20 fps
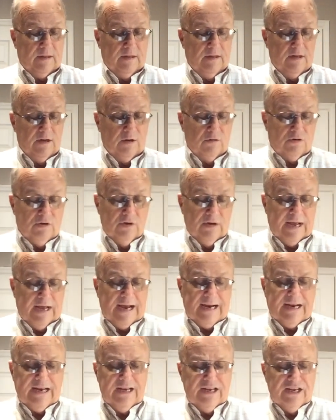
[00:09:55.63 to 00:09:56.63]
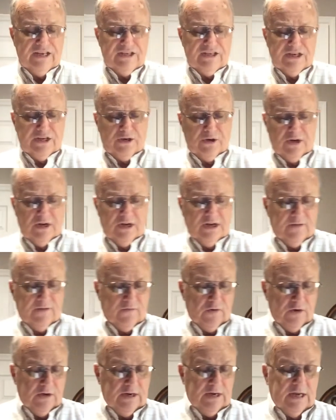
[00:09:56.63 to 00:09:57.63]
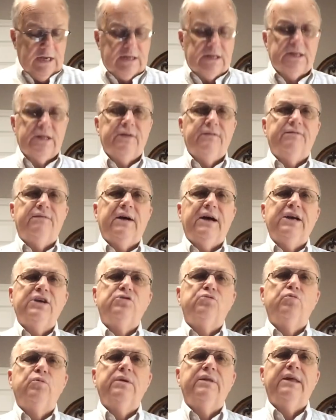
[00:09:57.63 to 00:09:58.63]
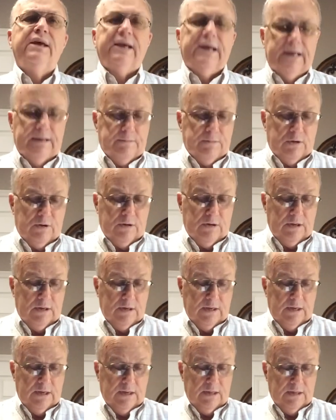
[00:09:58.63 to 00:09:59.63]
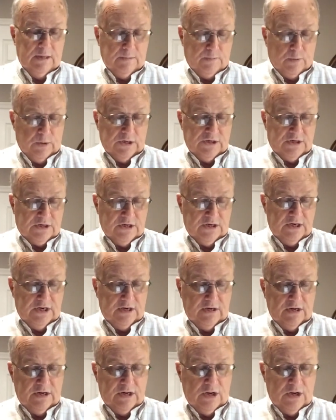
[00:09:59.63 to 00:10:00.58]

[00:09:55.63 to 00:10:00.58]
Don't you like it? Isn't it good enough for you? Hit the vase with a hammer, the priest continued.